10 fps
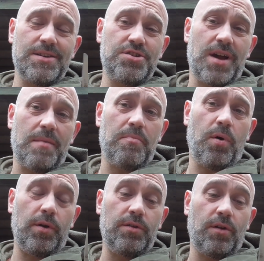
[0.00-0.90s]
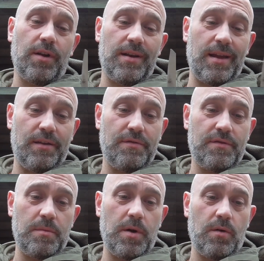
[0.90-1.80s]
a sharp point on a
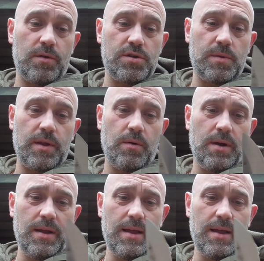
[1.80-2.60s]
knife, to be honest with you.